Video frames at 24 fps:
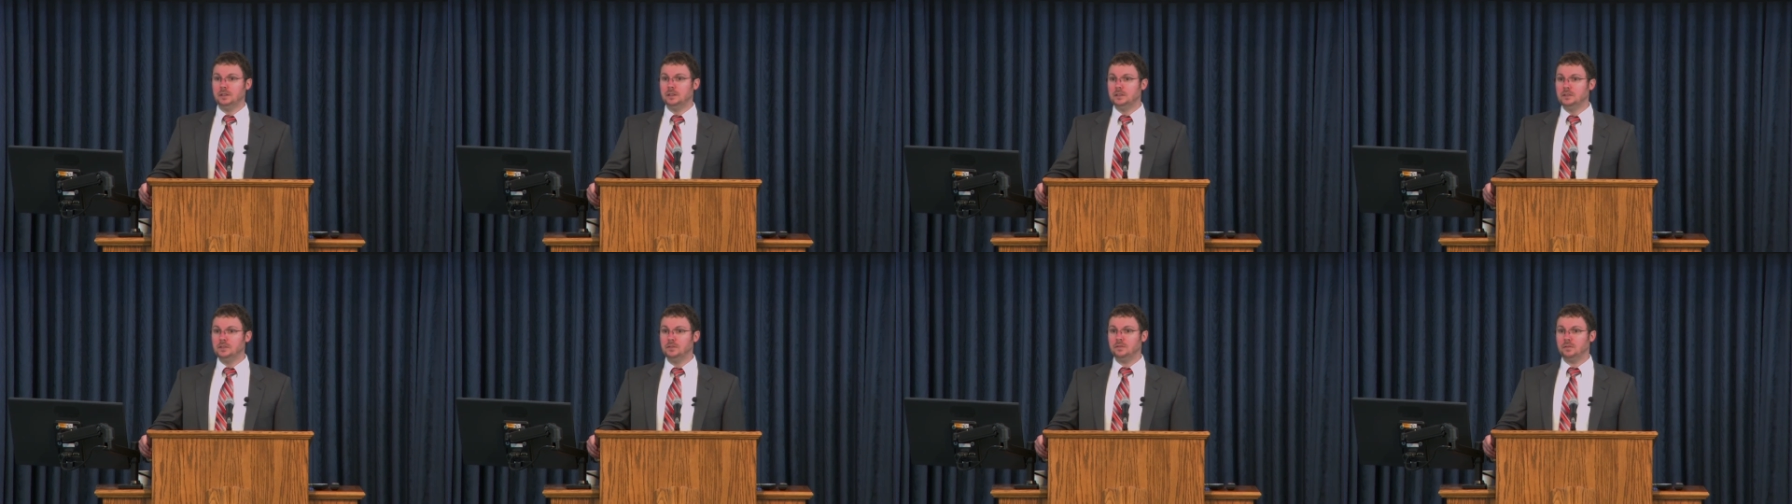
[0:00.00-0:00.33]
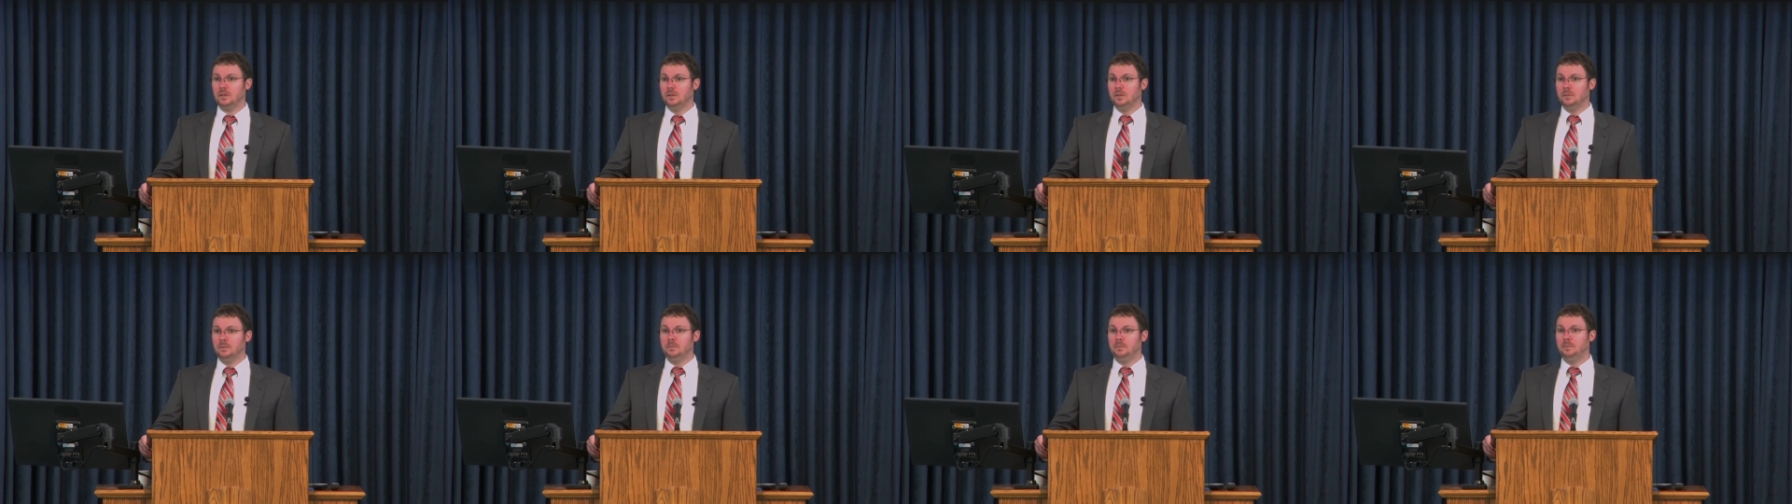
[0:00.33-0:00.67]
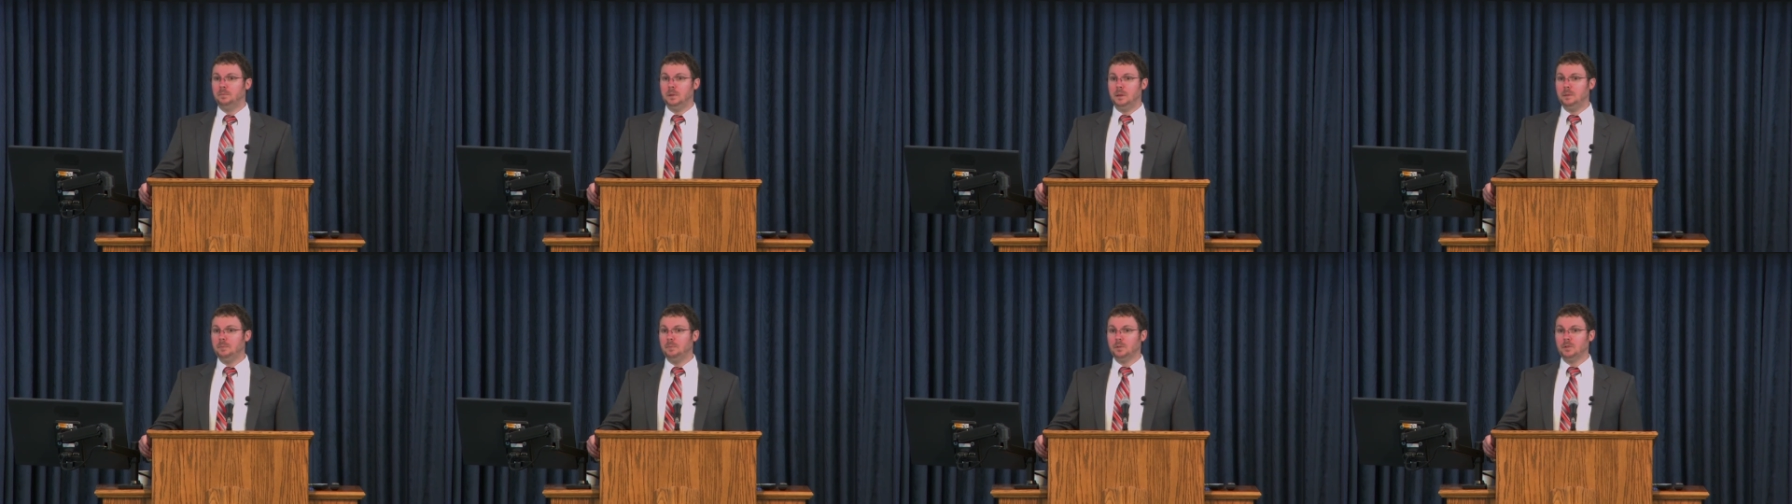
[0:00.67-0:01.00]
from
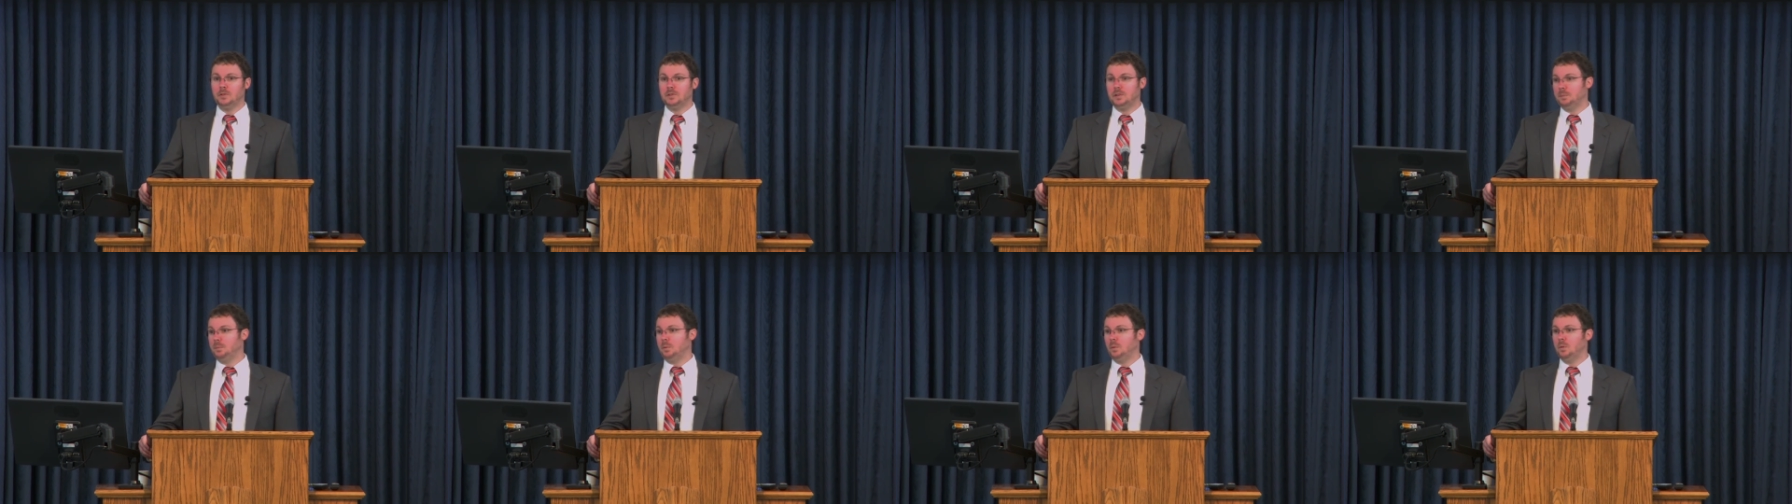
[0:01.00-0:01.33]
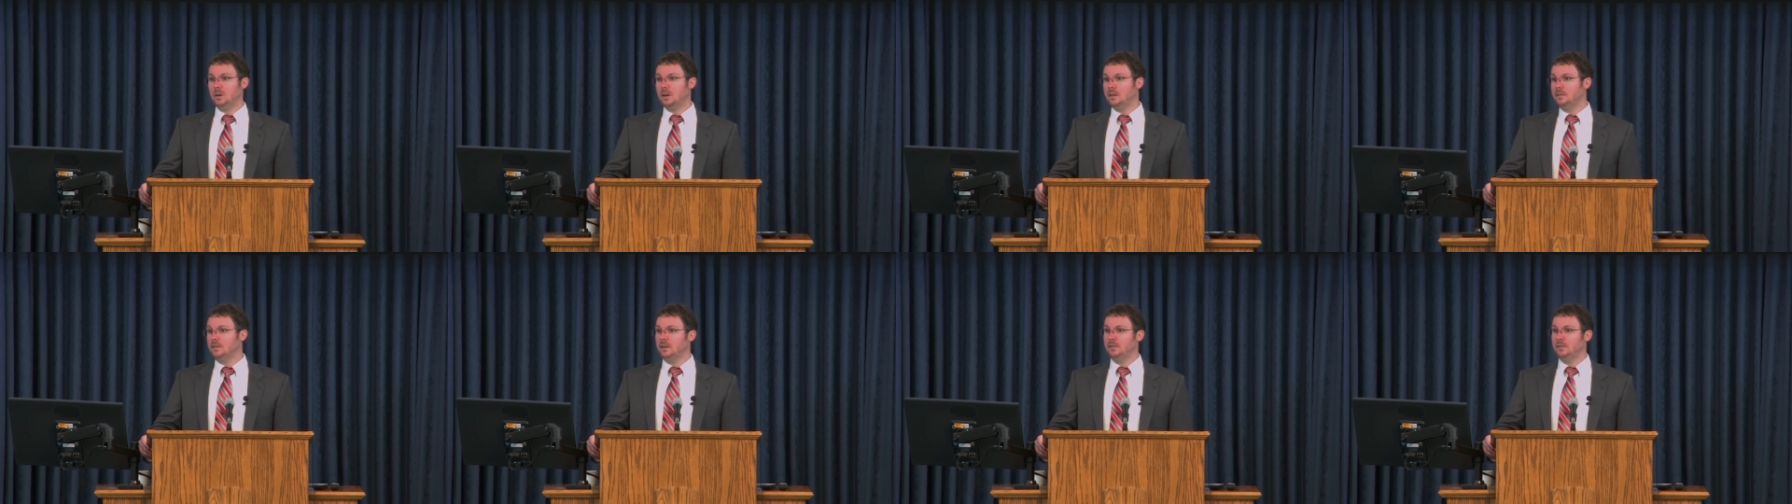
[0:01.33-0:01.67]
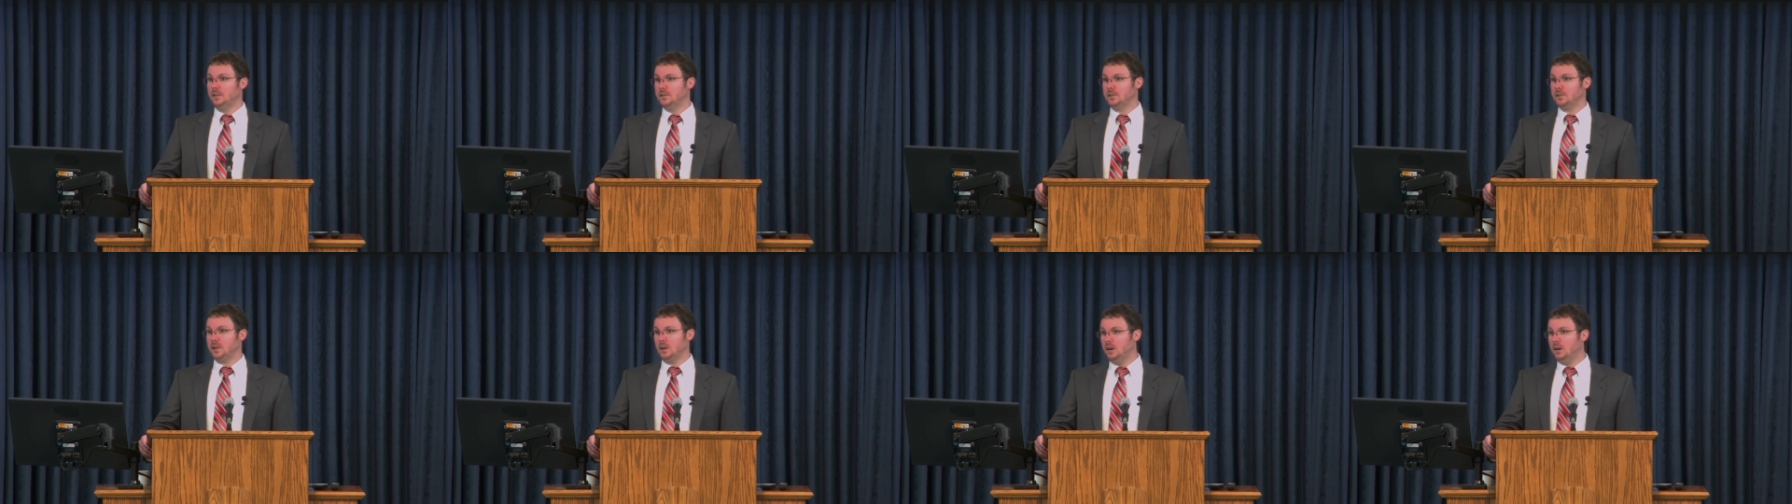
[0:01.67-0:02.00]
people supportive of his
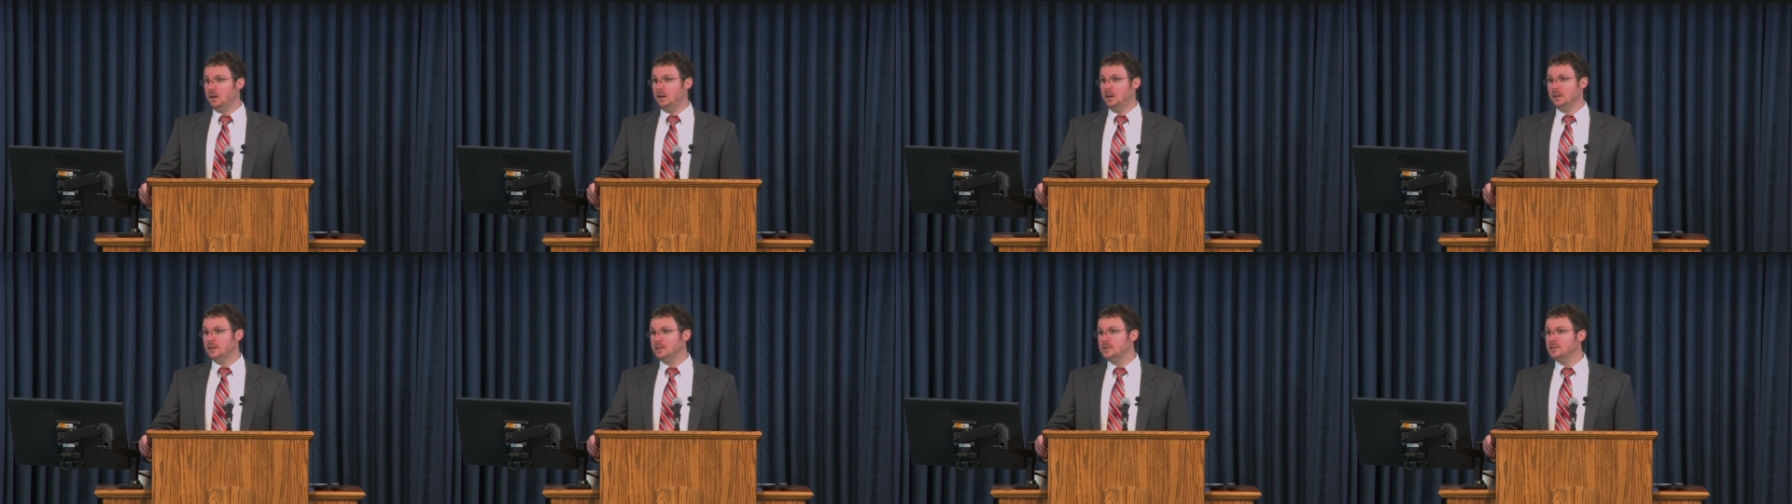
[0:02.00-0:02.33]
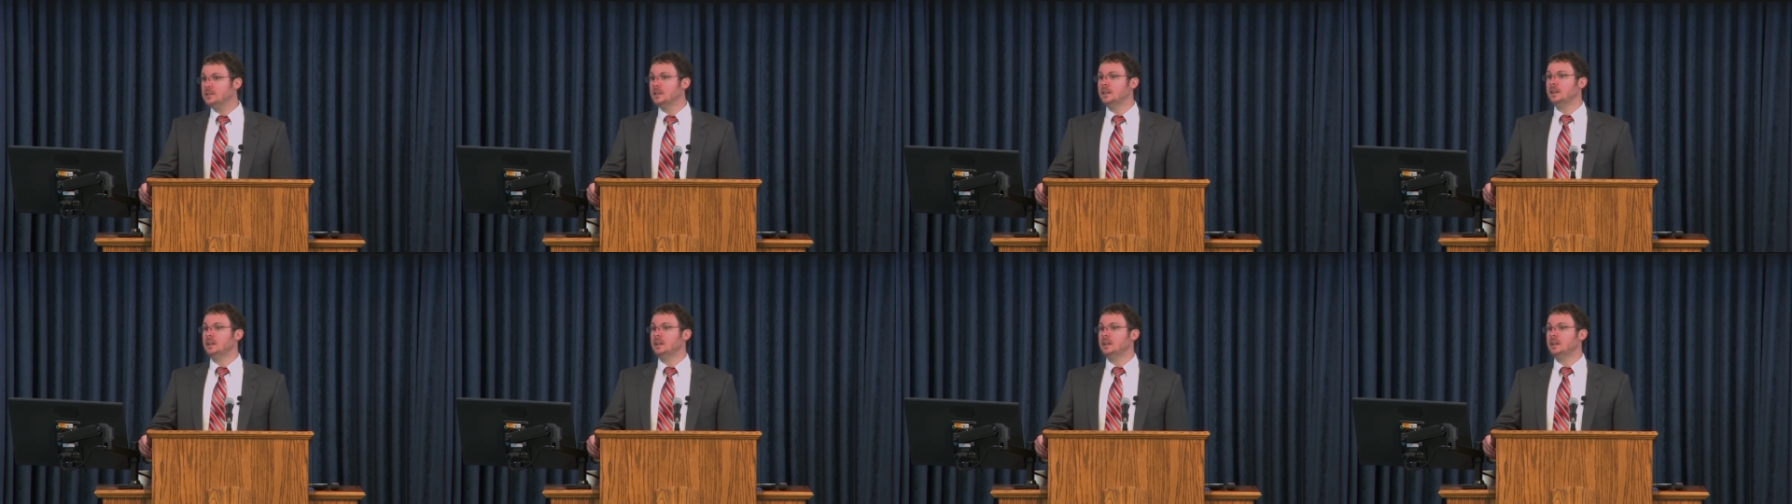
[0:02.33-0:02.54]
cause,